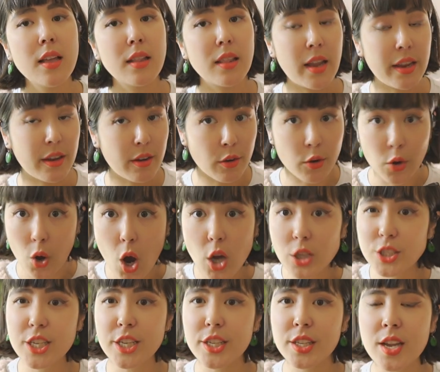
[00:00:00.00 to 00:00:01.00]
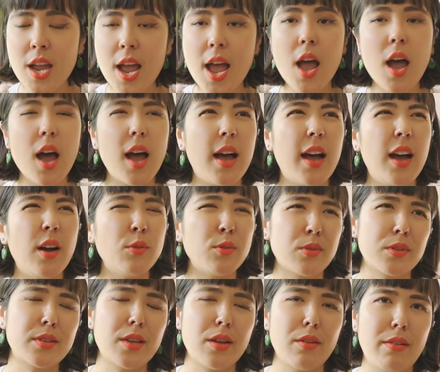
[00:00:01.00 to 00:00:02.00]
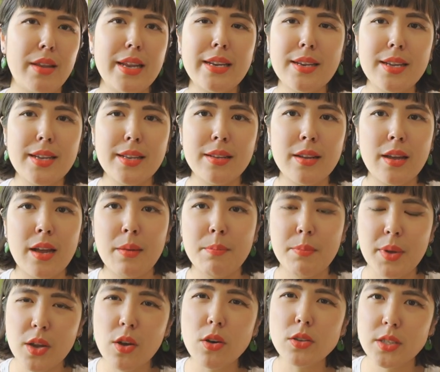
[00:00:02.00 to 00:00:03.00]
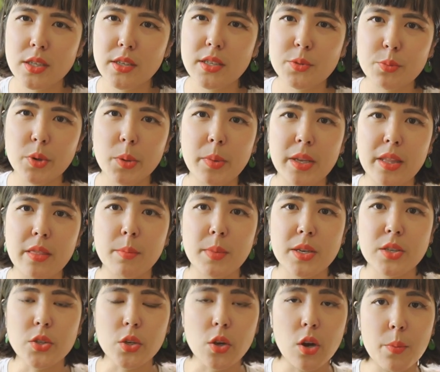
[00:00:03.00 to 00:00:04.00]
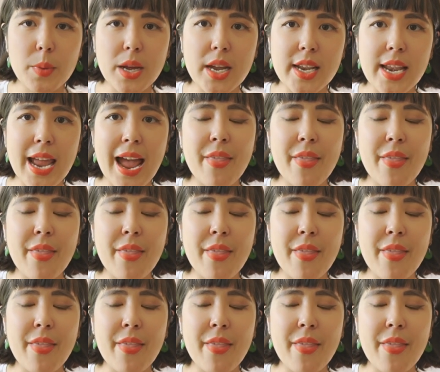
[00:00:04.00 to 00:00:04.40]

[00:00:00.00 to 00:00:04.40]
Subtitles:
like cotton, also linen, but cotton is probably the most common.